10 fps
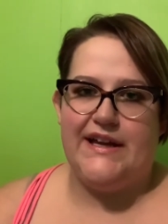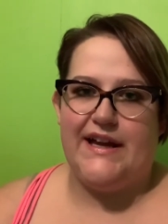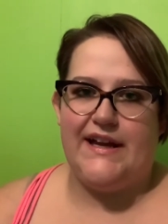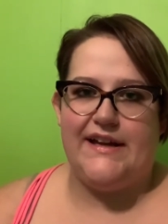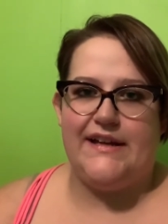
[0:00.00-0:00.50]

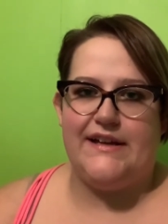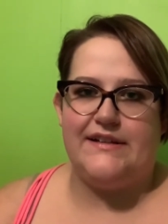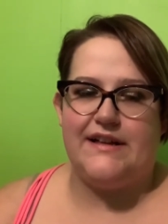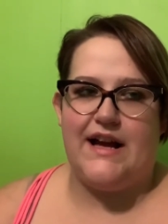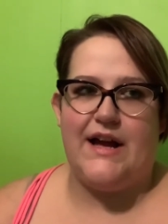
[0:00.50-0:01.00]
and
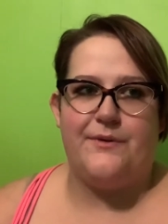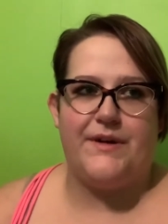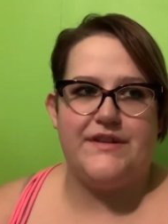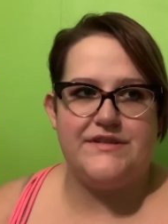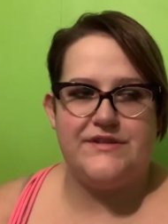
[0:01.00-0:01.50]
I
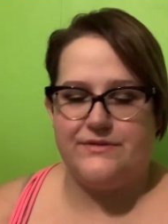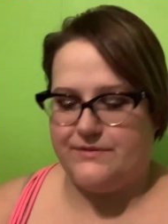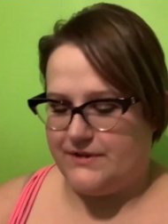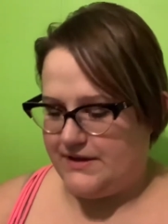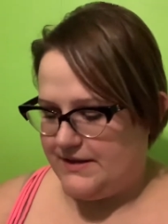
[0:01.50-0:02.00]
went to
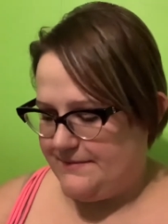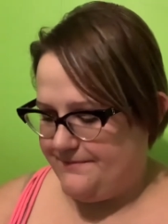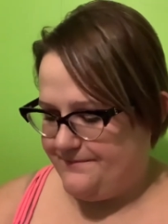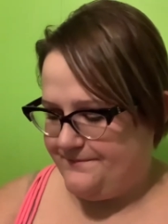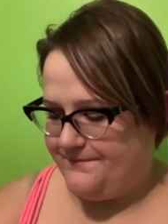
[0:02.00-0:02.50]

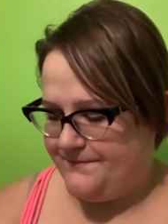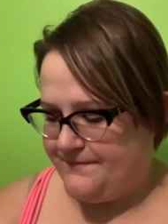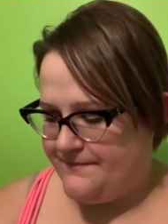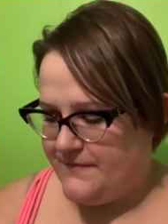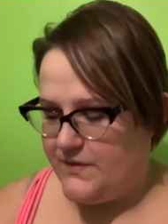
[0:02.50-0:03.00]
the